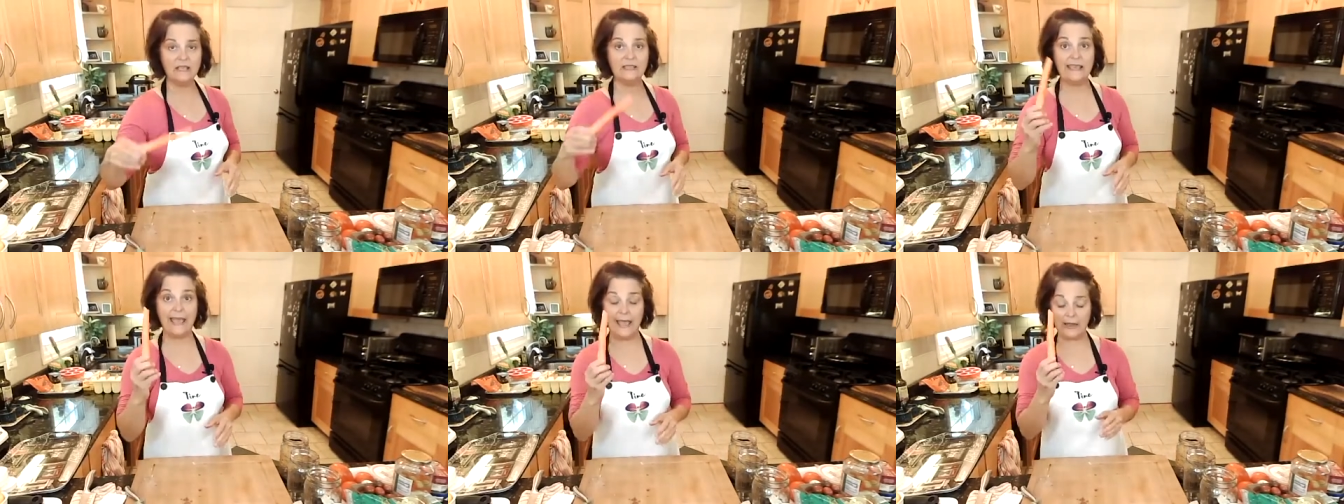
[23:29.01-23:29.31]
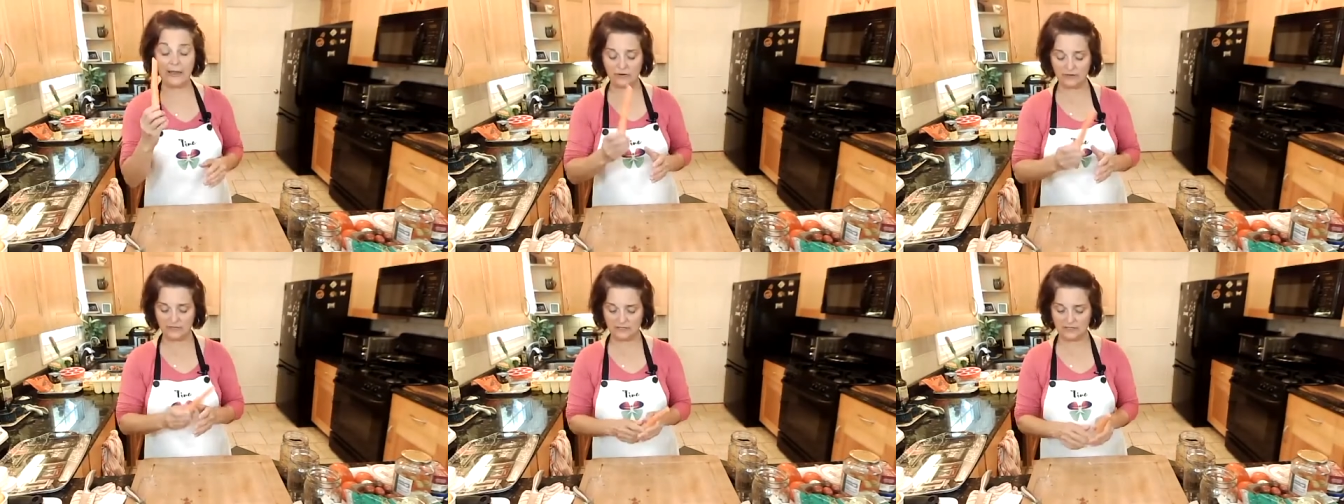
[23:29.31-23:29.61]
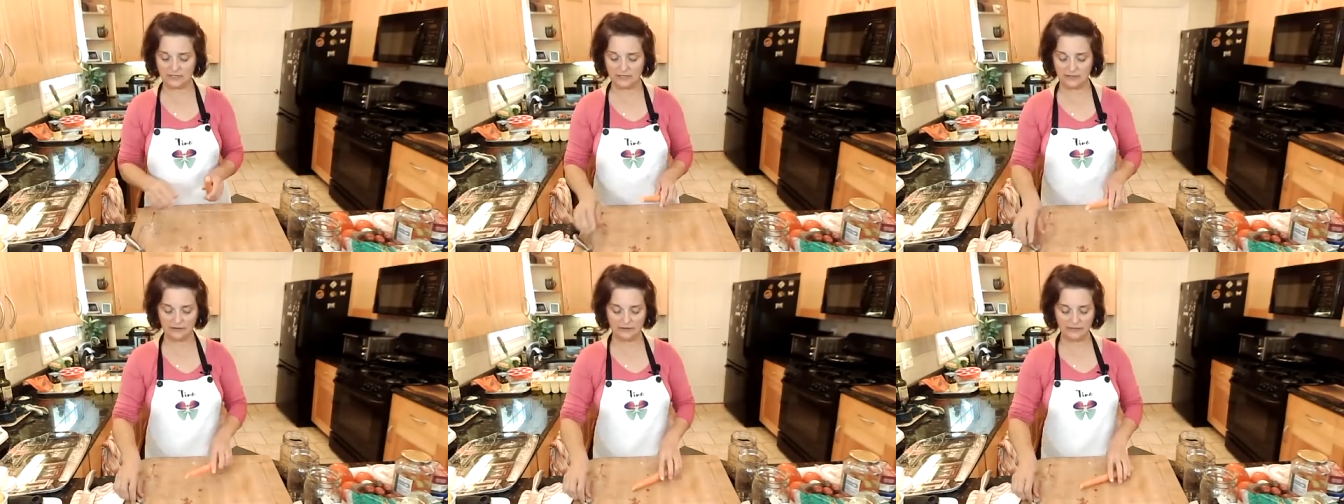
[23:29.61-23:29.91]

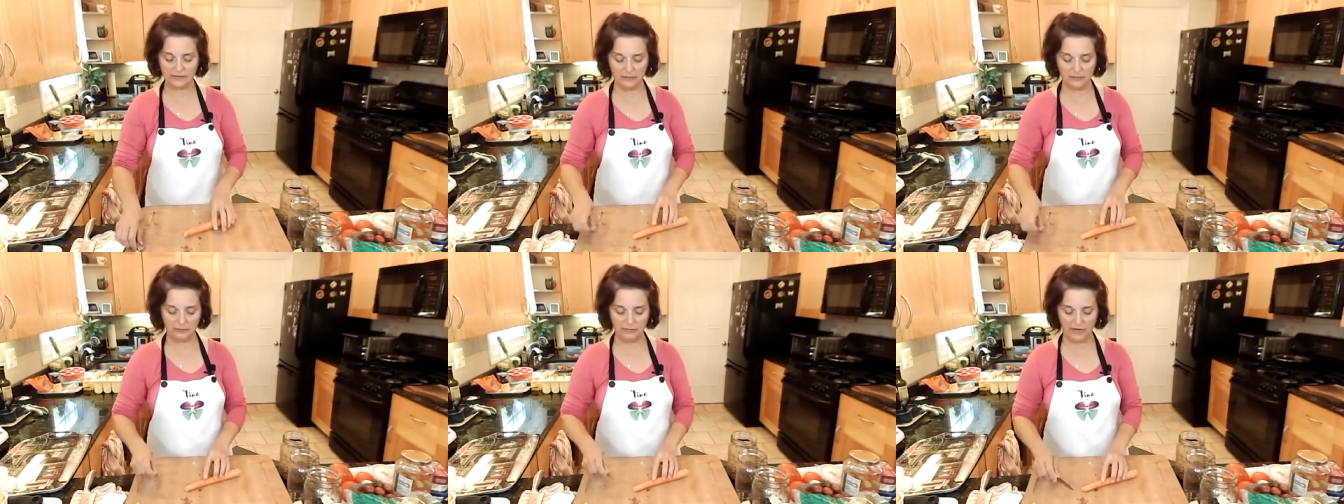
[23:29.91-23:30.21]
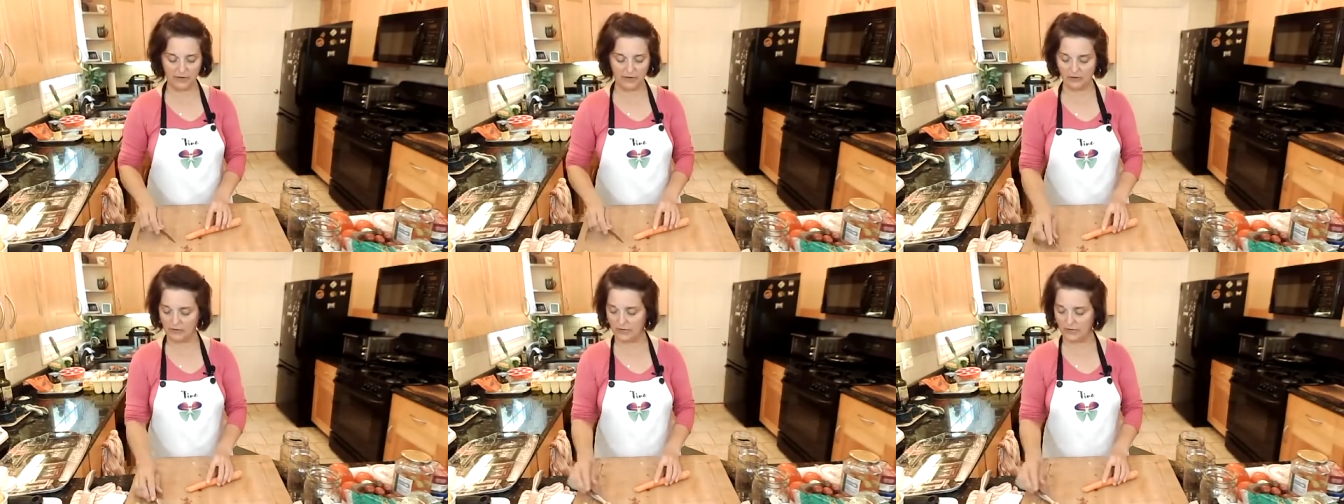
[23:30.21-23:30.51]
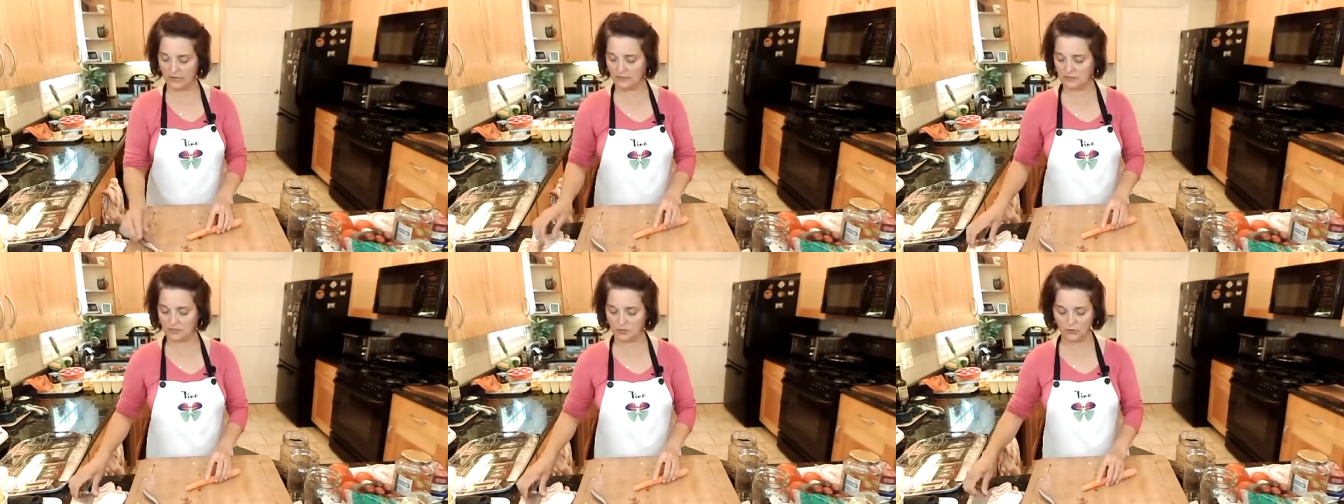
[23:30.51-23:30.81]
Carrots can
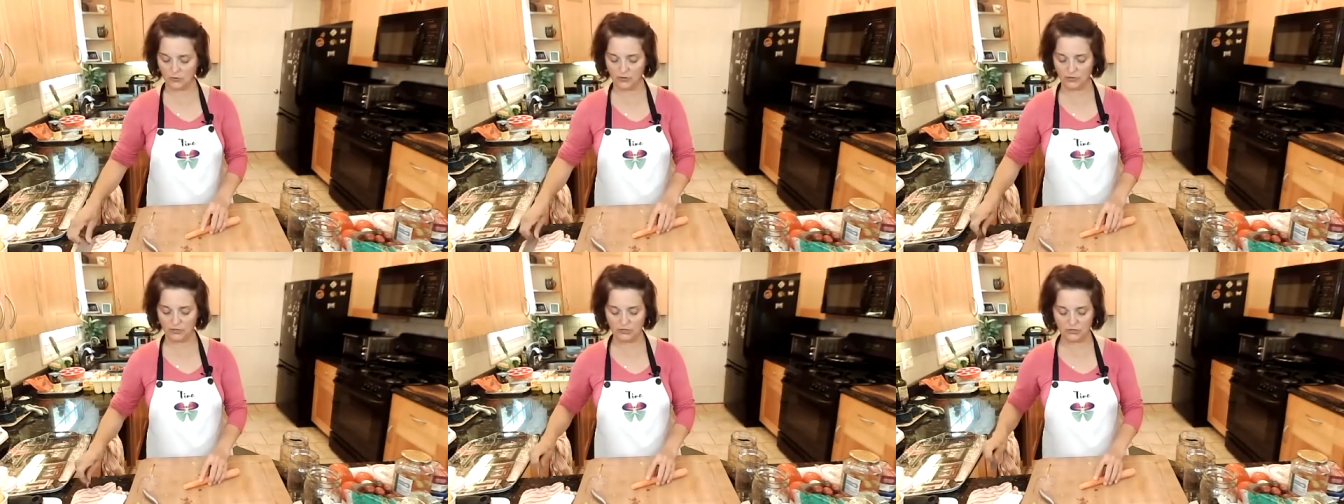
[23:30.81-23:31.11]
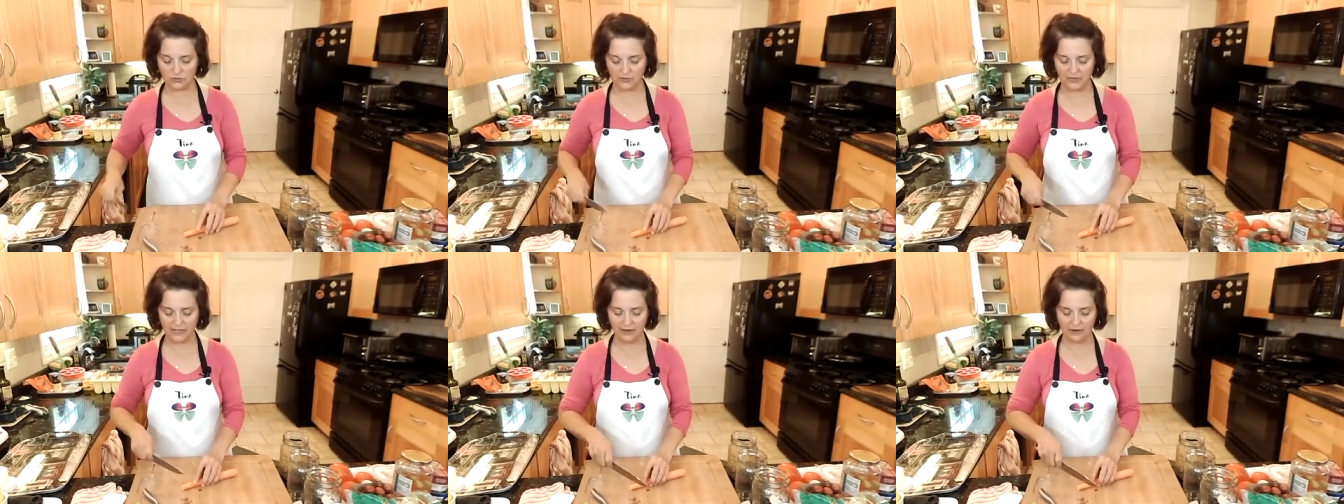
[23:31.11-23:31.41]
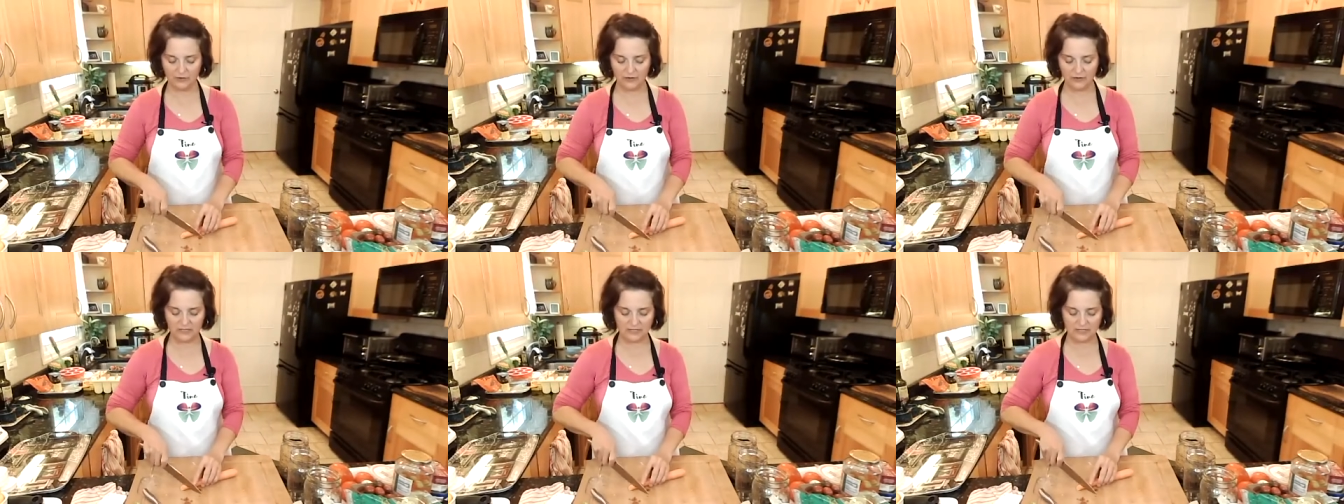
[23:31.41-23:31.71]
marinate. So we're going to do
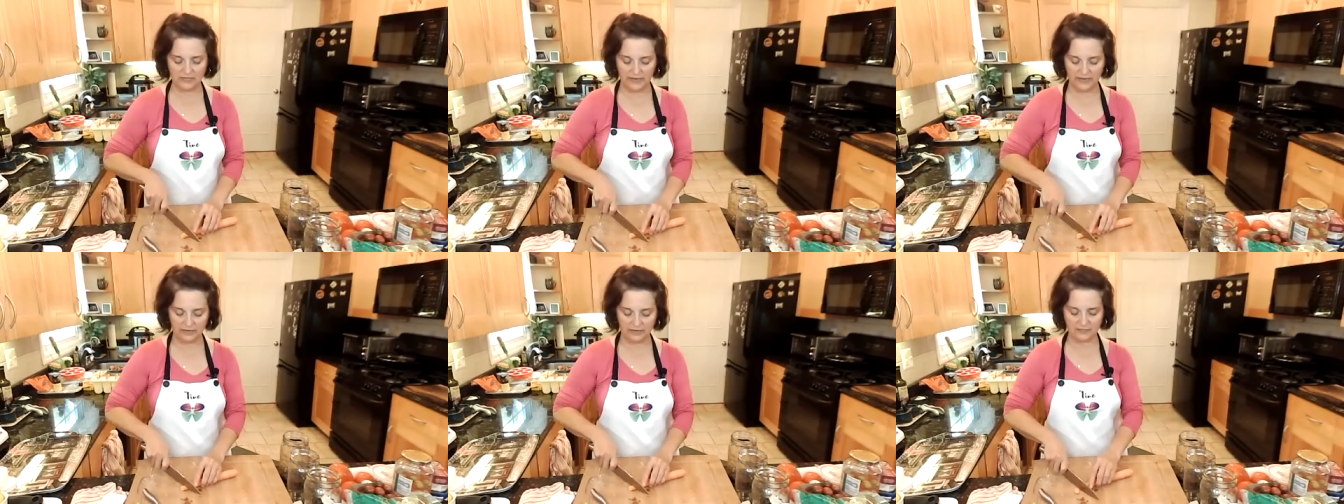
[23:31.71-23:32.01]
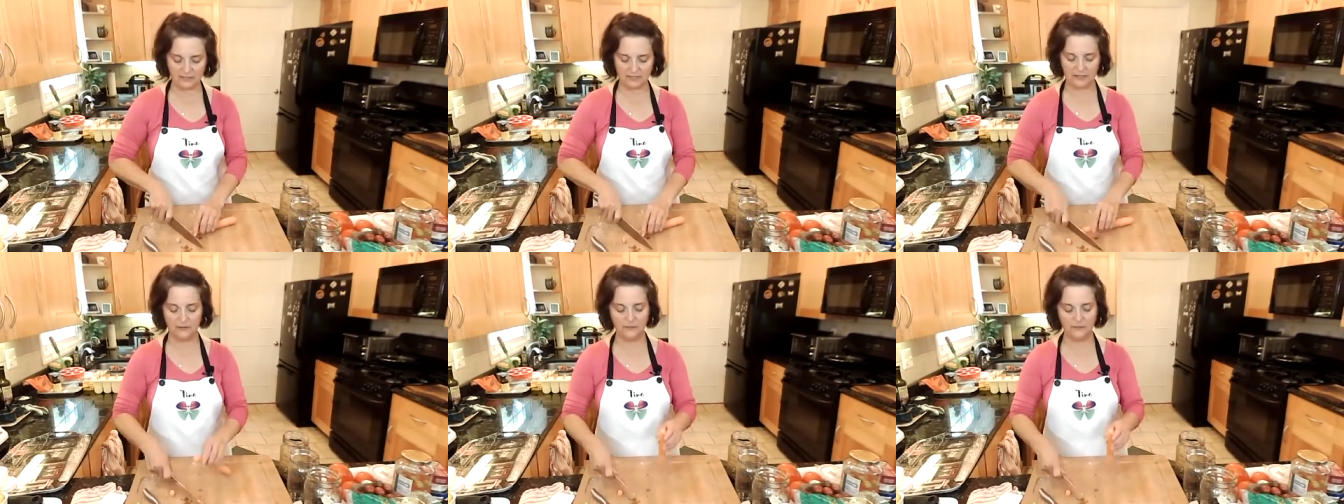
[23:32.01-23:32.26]
carrots next.